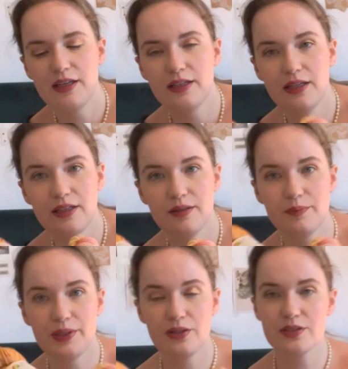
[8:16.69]
and then
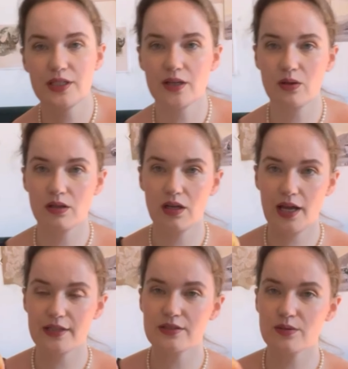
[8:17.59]
because I
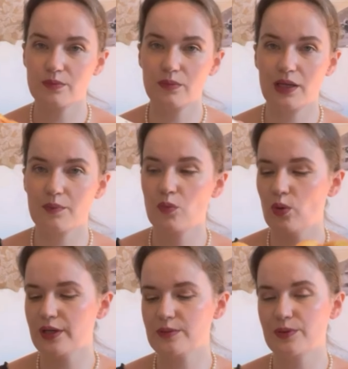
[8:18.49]
had some like
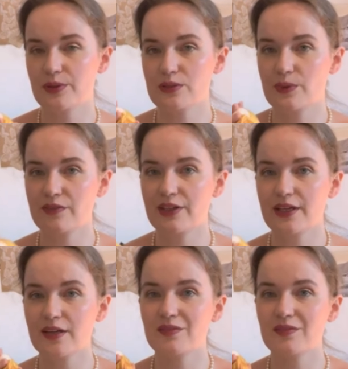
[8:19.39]
more experience weaving,